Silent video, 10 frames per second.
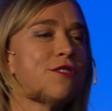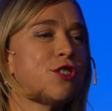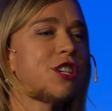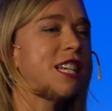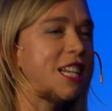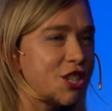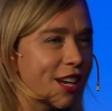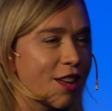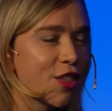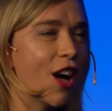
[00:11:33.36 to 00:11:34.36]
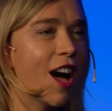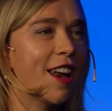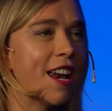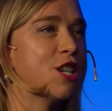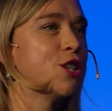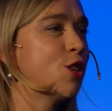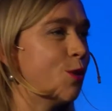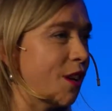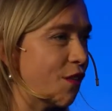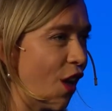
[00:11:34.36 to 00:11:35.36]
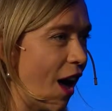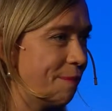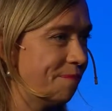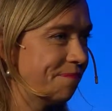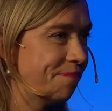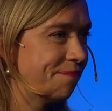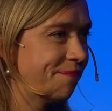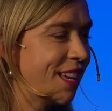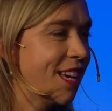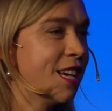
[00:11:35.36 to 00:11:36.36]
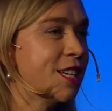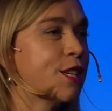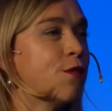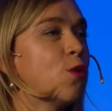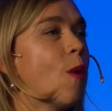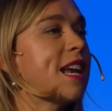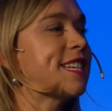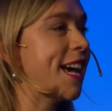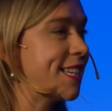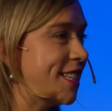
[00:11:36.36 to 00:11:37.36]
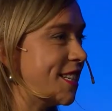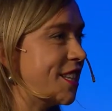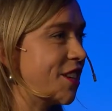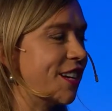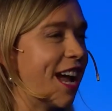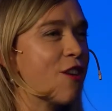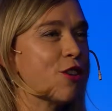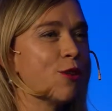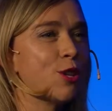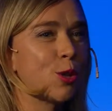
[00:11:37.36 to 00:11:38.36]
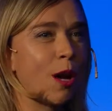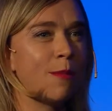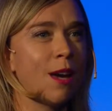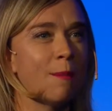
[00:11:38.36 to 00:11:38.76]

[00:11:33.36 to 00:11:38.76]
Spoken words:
strategic thought and intuitive thought. So if you want to test this theory out, you can join me on